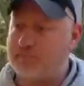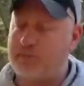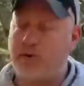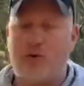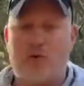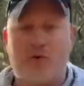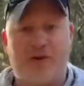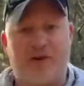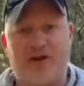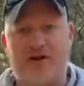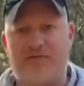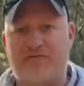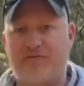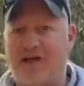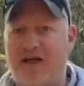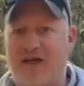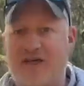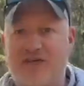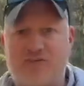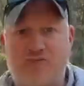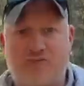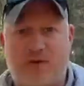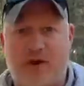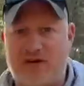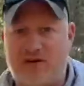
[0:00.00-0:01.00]
pulling your
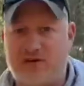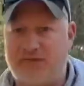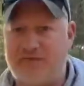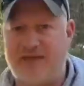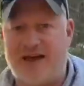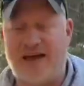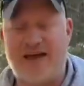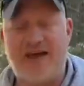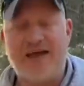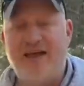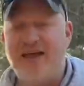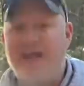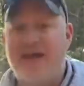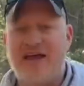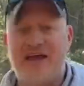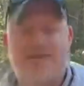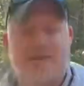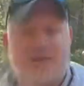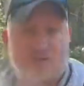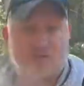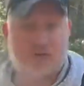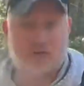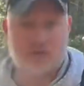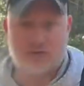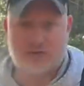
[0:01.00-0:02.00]
flies way too fast, it
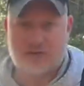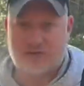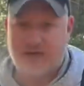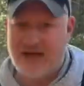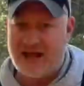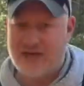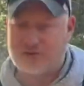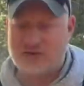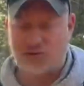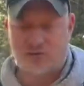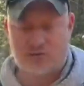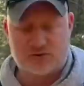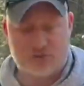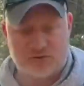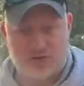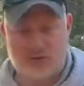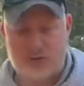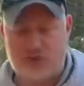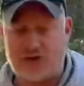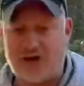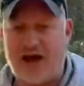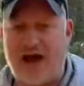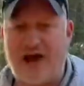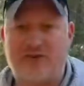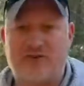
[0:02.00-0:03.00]
doesn't look natural to the
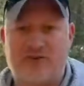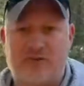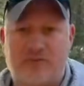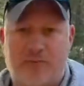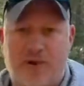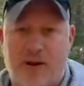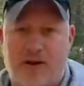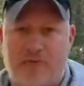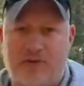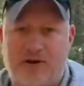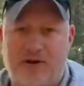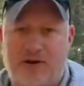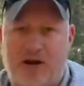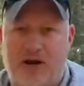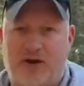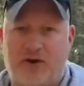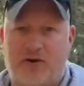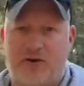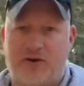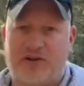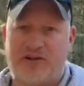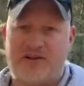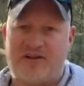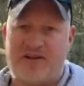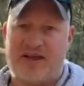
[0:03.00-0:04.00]
trout. They're probably not
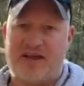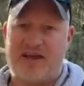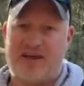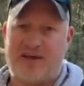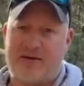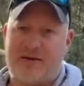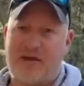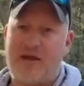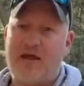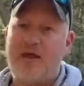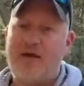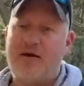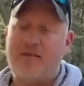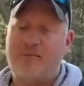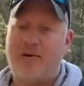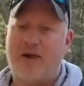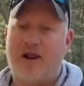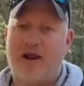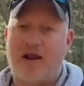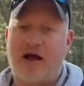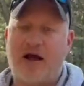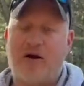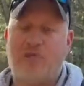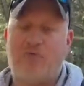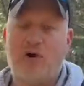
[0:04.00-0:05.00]
going to take it. But
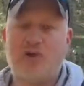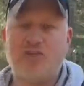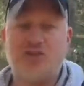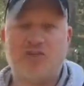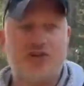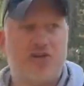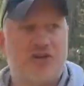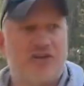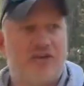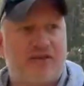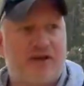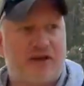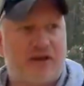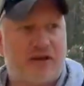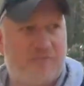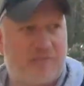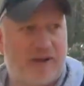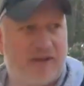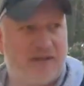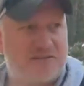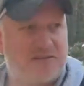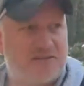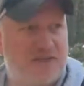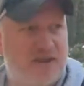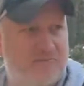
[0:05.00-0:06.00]
I want you to think
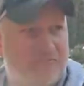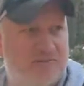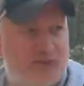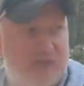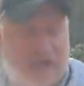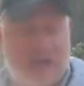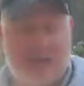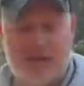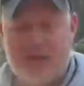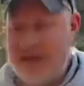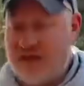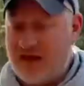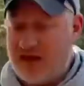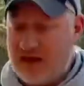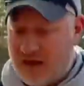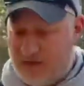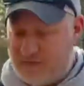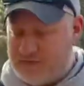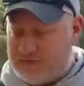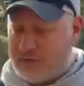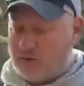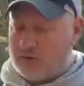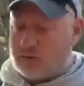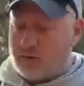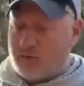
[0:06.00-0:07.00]
about something.
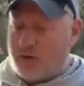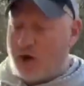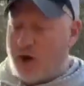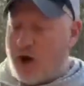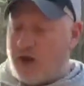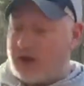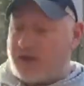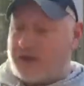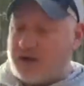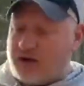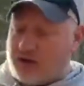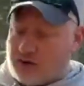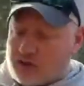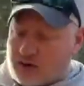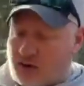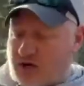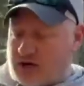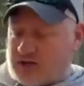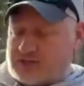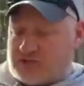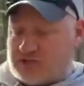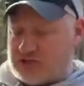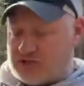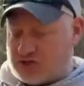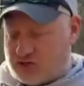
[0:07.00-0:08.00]
If you were walking
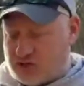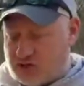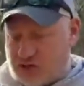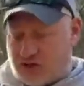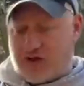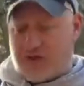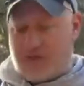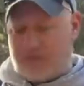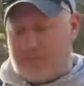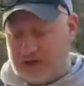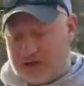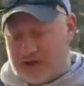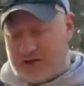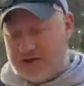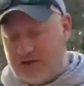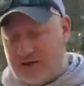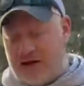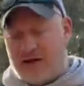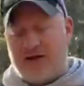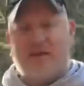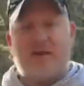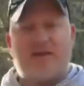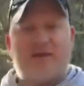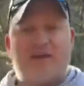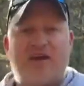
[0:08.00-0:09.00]
across the stream and
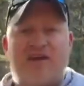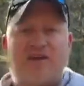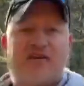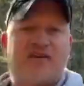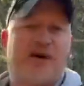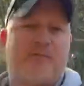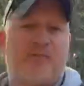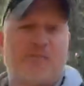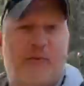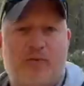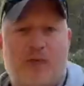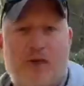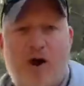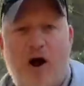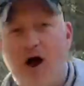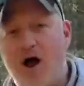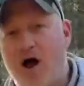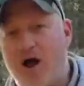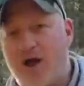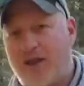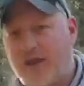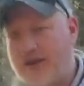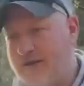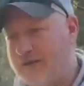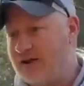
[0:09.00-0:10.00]
kicked up a
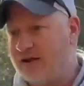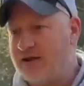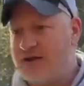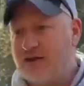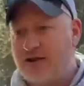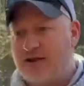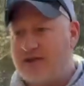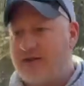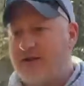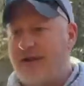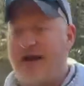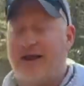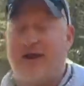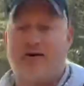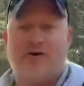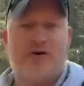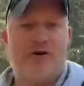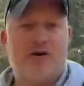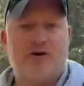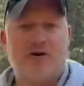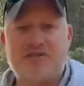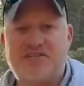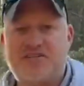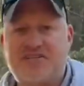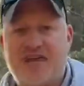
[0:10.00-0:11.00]
rock and, I don't
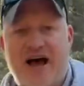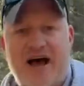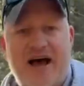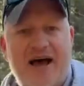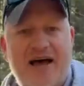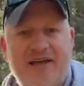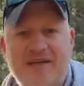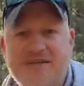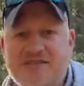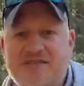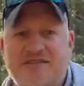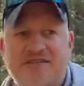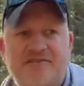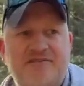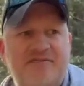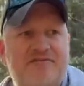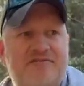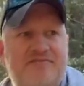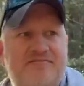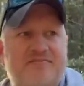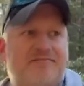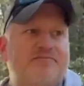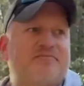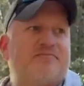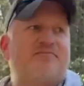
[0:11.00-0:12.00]
know, a size
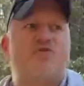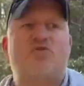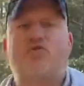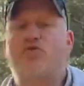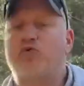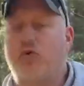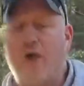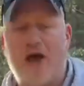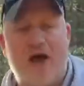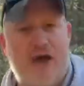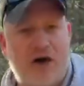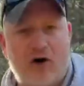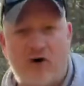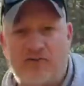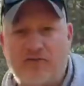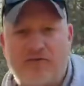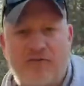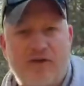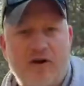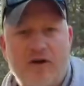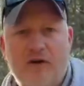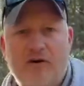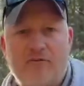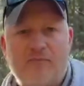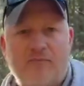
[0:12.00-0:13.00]
12
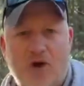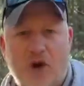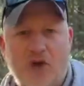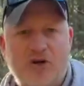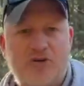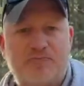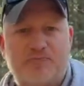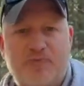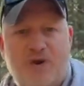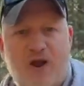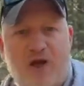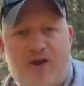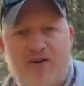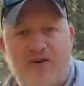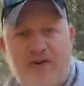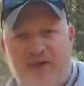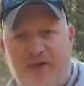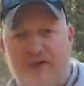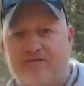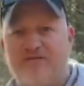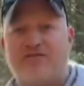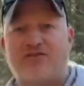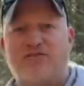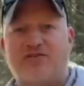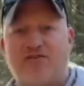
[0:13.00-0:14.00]
March brown
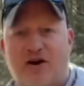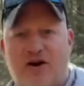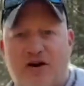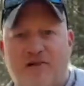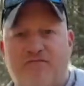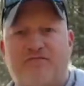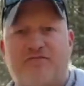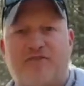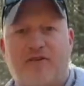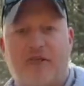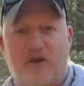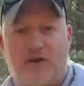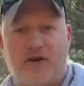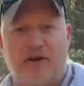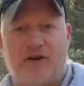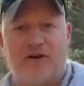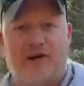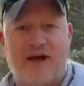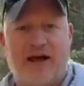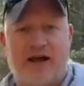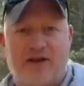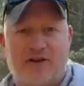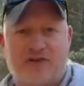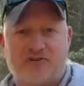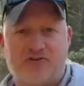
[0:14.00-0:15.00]
nymph started fluttering
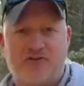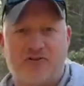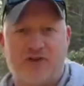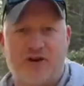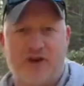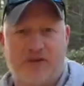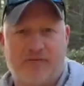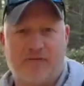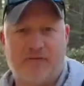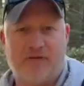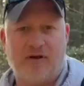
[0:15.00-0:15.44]
down the stream,